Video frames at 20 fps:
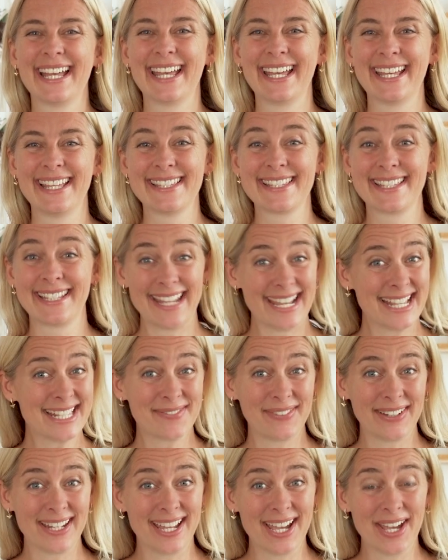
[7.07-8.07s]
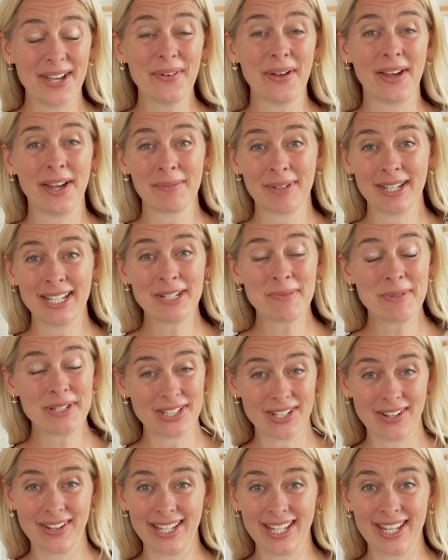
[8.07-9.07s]
In today's video, I'm going to be
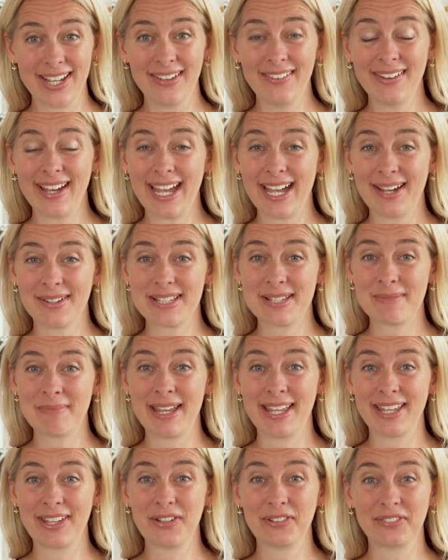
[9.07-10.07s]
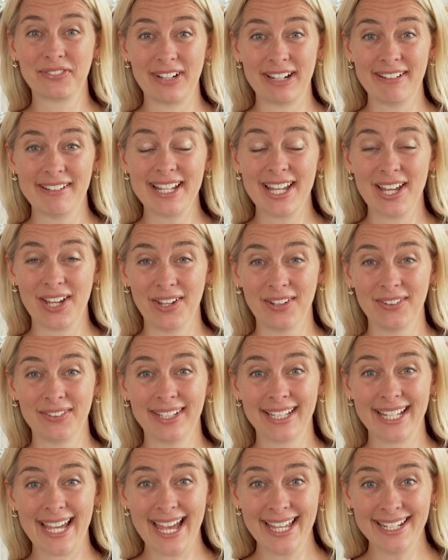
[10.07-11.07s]
showing you how to make your very
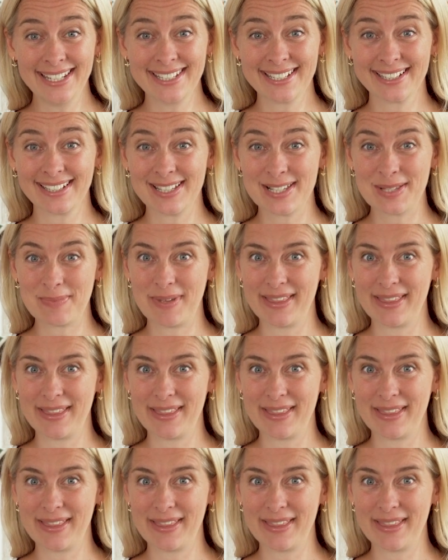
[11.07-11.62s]
own candles,